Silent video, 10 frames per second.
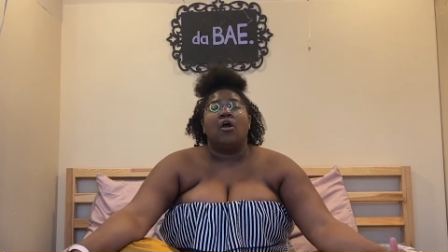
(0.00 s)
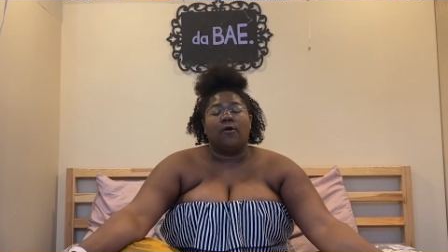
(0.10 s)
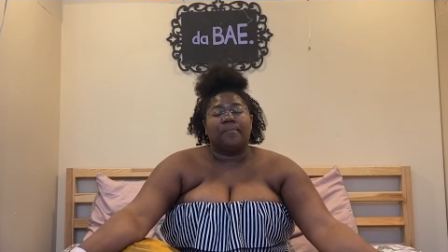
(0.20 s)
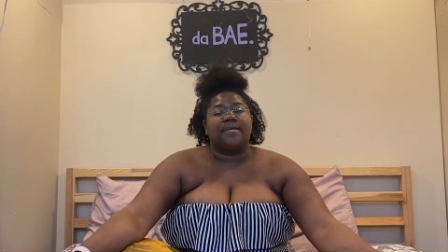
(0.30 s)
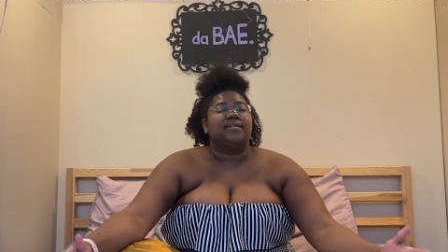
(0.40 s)

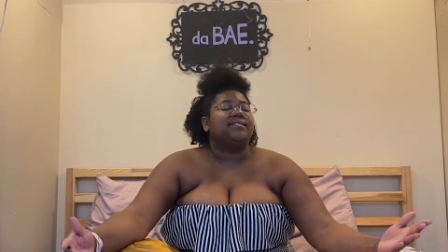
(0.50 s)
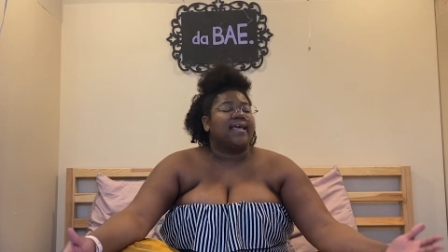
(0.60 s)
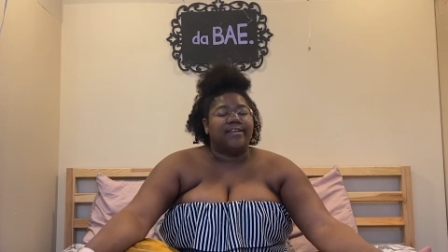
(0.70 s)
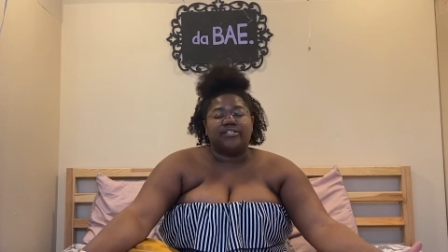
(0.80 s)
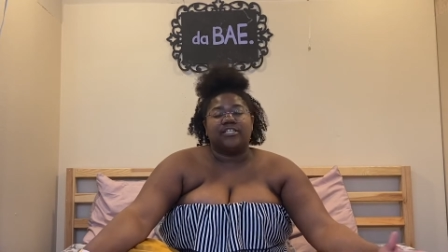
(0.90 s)
herpes,
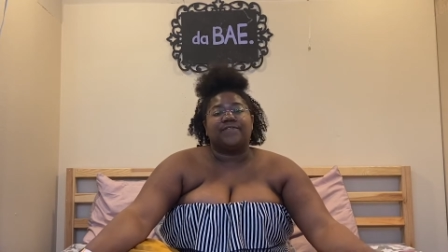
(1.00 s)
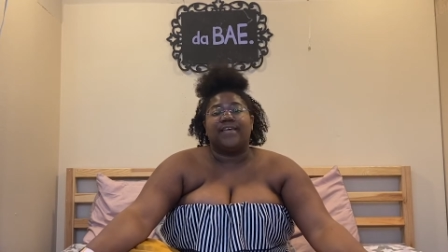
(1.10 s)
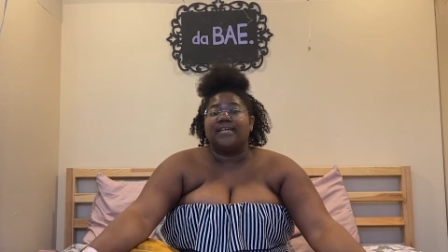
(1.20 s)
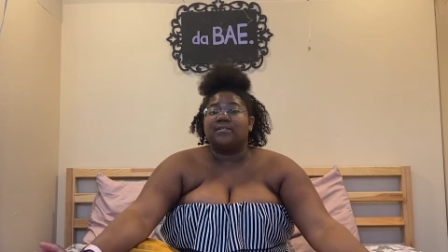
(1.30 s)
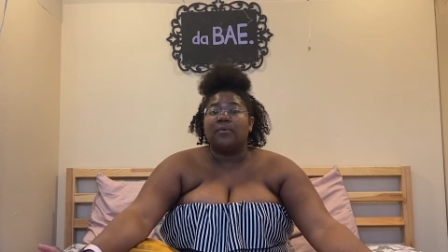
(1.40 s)

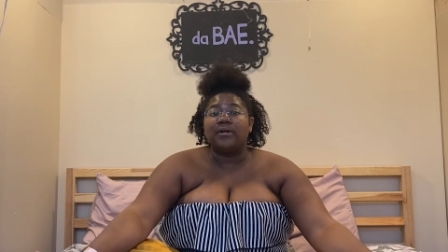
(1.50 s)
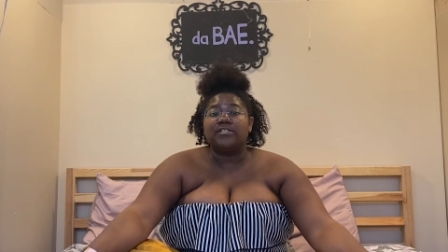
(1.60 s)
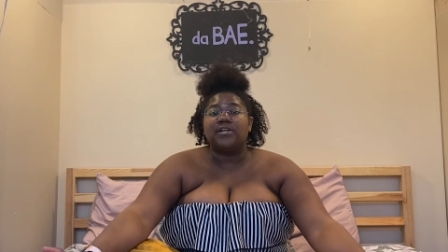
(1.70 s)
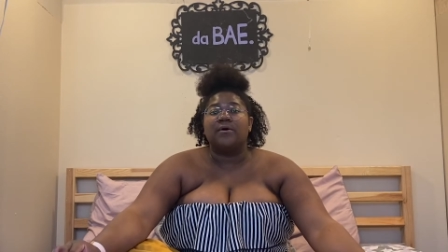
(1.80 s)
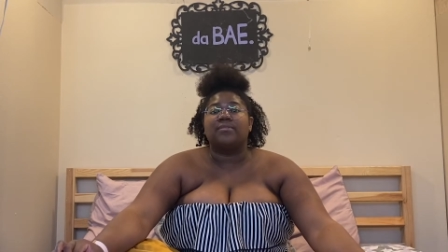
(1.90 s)
HSV, it's important
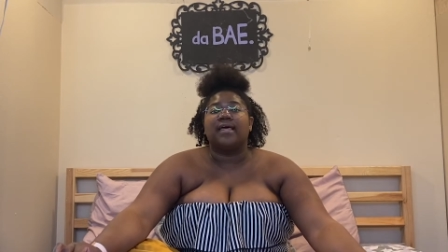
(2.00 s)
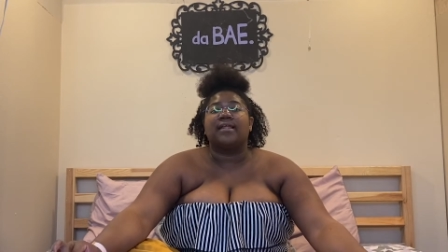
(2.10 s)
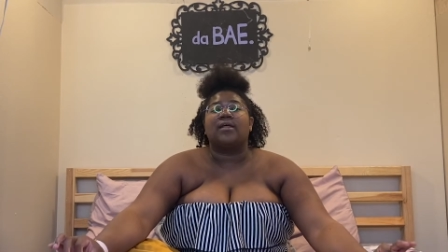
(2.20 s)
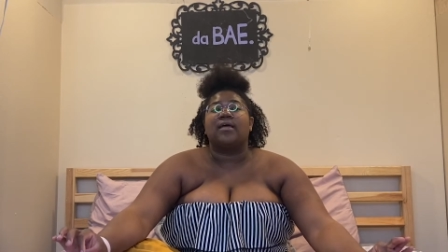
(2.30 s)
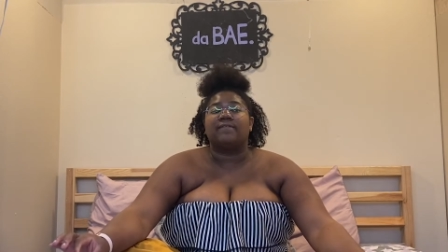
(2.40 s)
to note
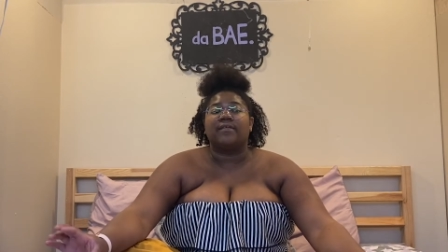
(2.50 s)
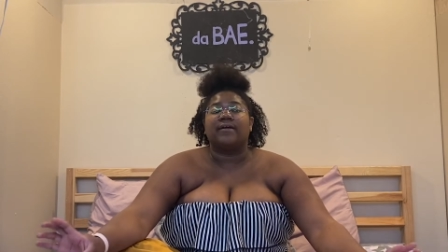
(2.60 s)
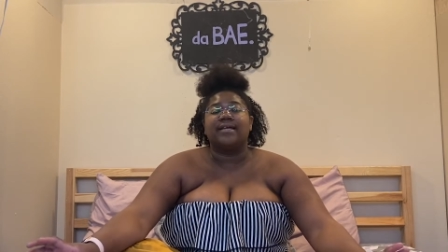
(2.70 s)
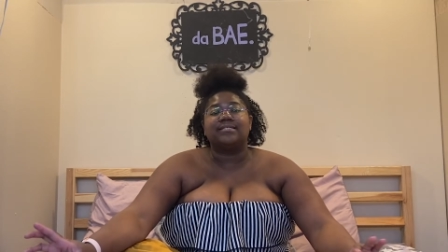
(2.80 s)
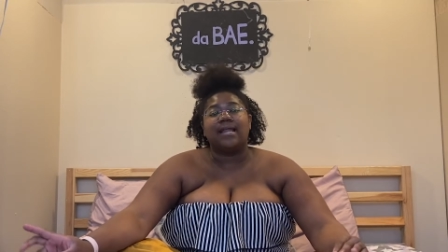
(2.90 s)
that if there
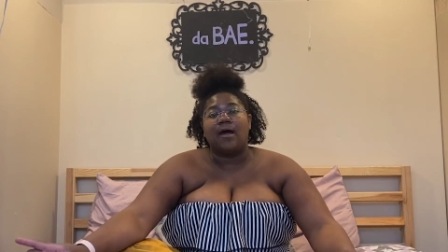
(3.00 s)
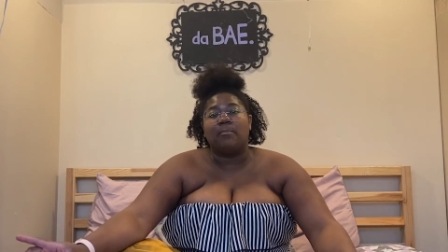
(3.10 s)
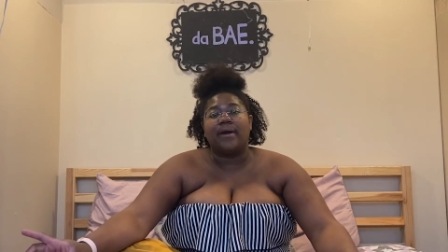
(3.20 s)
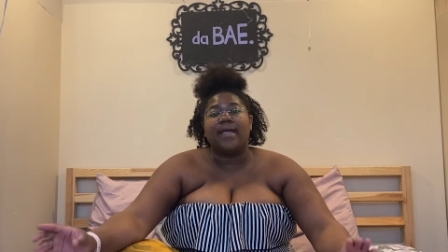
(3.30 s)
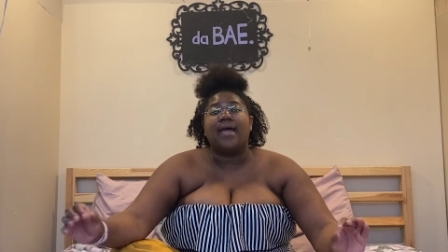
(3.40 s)
is an
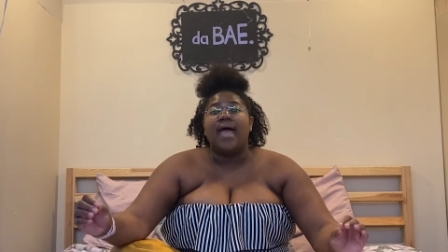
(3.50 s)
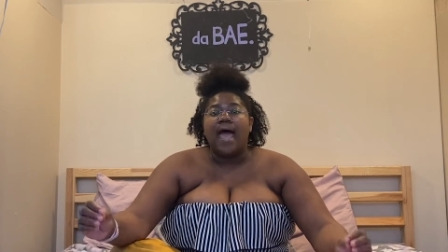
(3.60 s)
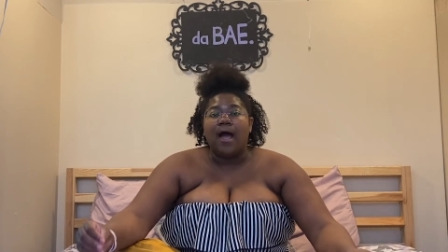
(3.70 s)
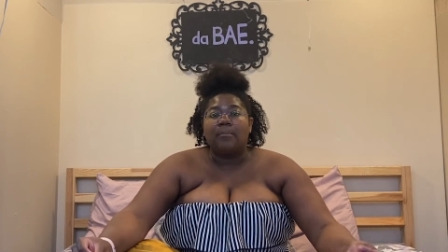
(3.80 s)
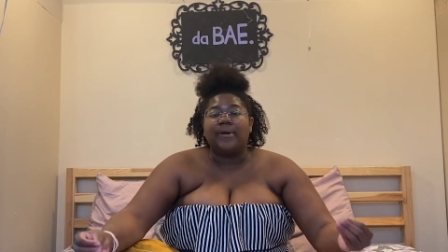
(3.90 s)
outbreak,
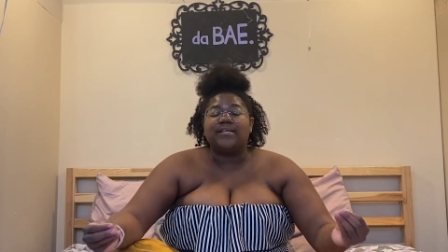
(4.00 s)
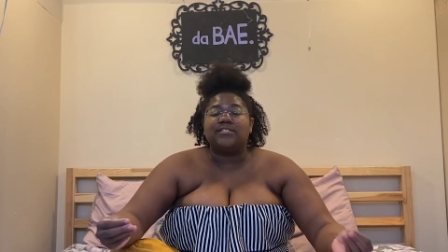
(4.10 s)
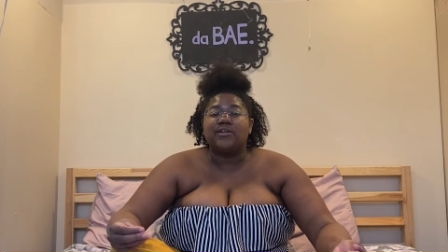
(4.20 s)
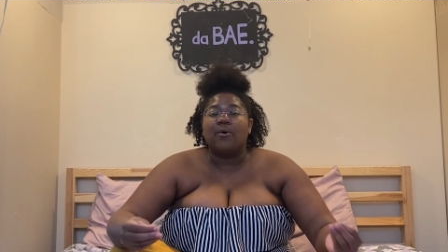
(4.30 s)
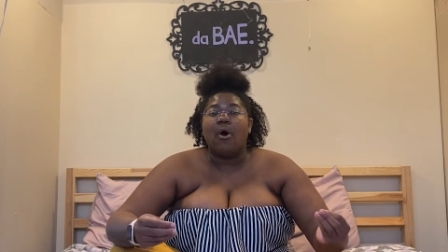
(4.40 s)
outbreaks
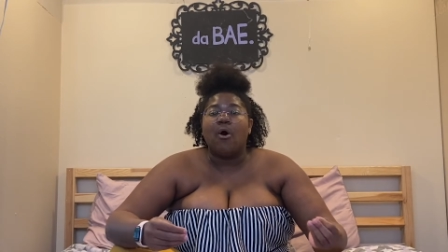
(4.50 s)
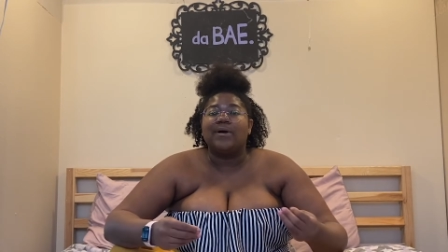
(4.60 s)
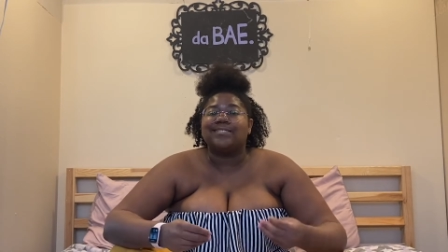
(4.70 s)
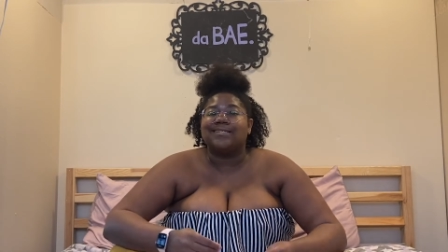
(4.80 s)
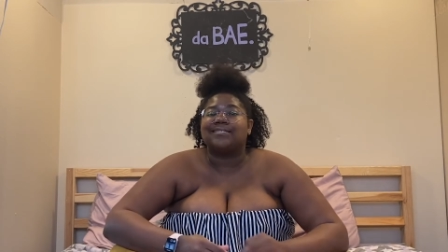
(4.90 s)
don't
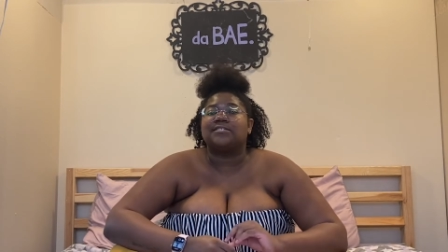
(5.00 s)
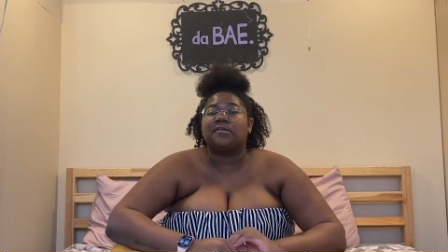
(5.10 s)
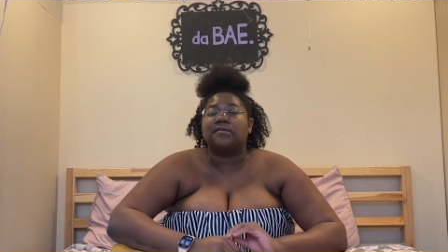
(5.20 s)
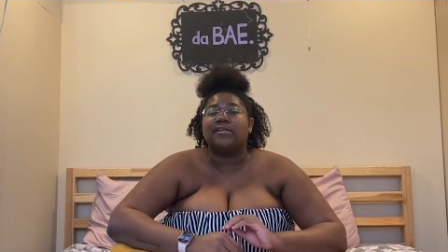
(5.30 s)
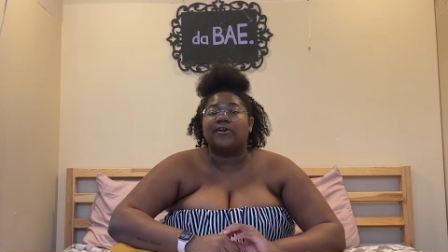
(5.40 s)
always
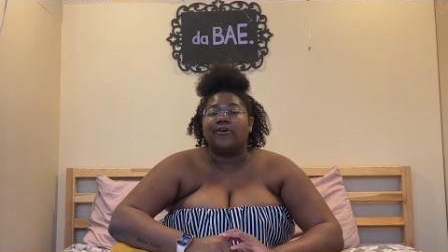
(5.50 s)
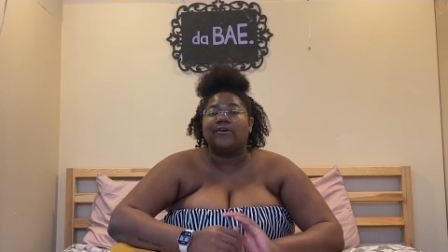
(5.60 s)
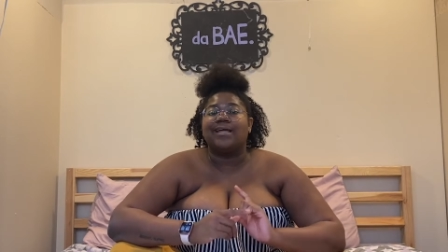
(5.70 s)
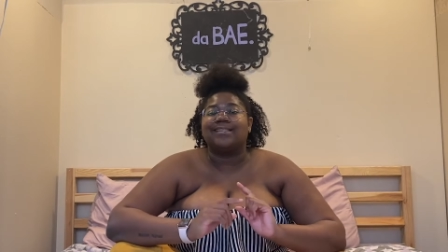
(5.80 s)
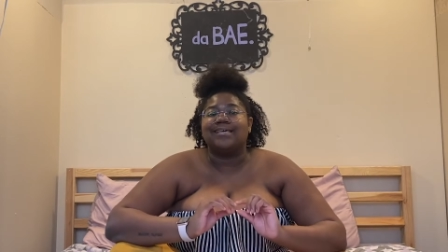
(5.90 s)
necessarily
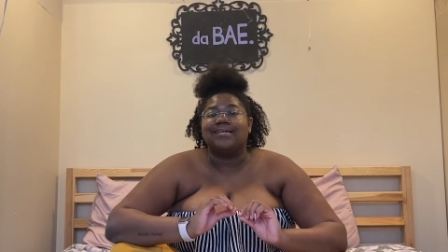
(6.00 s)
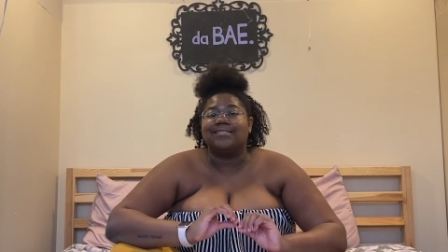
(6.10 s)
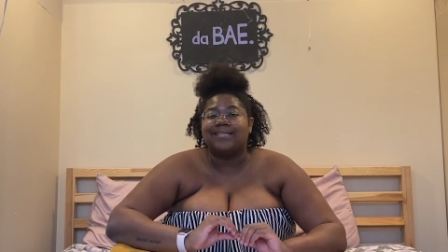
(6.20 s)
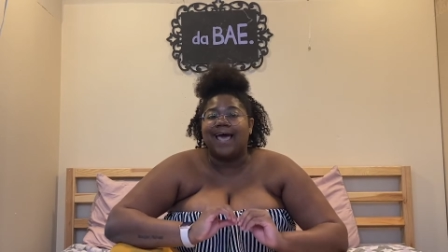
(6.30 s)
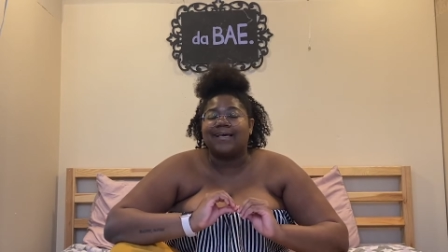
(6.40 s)
occur at the
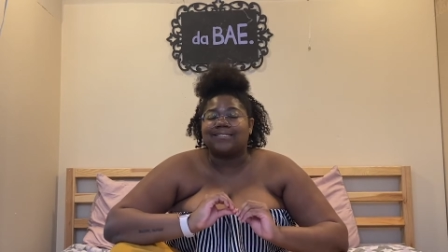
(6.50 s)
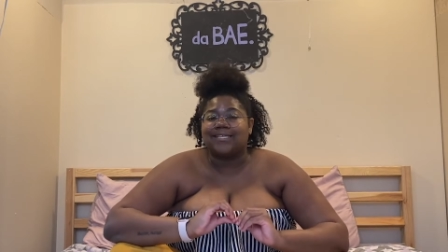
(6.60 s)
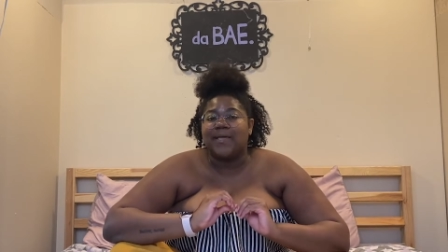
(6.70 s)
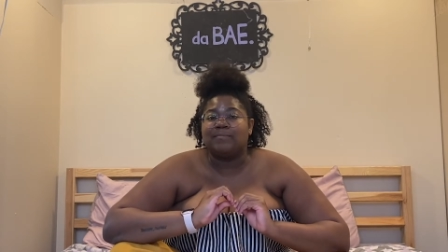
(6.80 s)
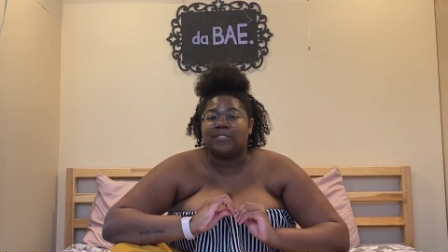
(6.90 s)
exact
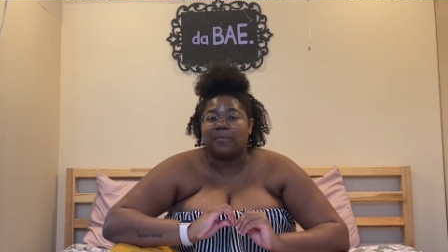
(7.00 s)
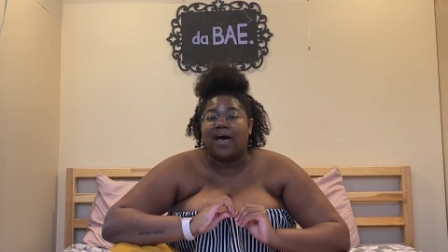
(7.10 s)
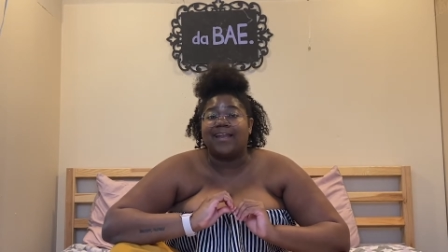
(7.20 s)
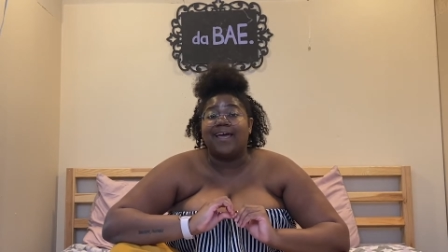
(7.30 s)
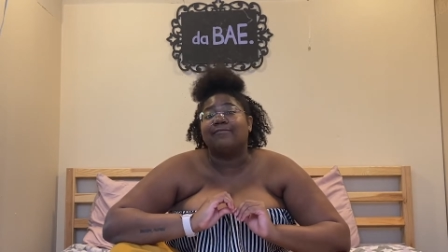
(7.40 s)
same
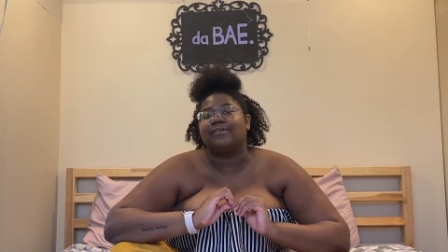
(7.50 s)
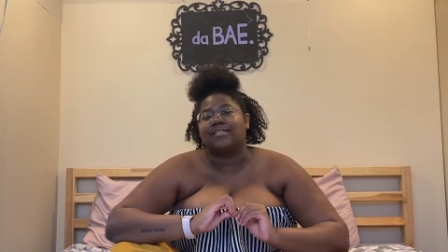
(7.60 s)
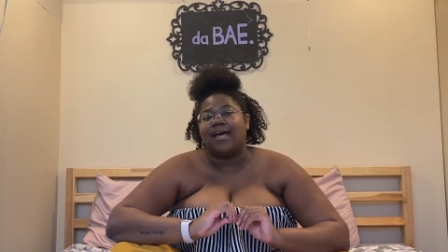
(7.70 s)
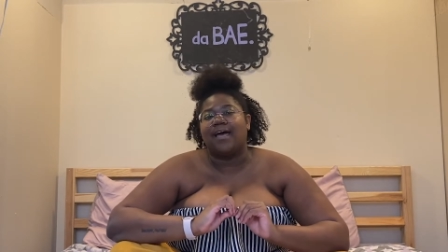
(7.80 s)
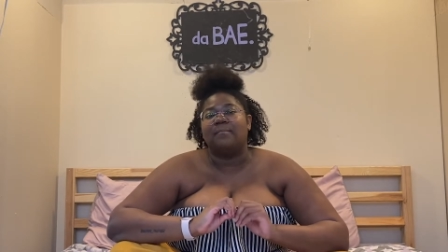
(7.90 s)
spot every
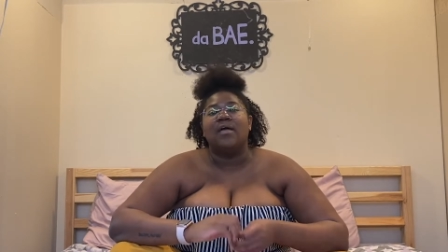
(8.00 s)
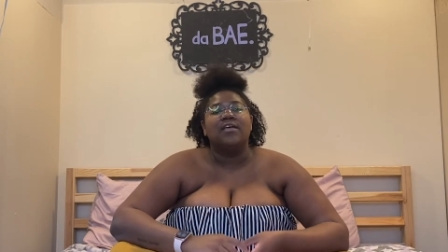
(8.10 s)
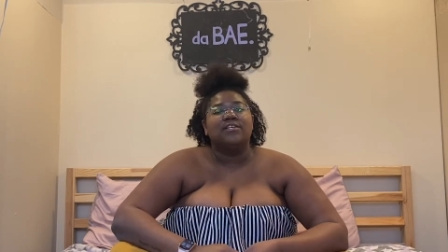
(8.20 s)
time.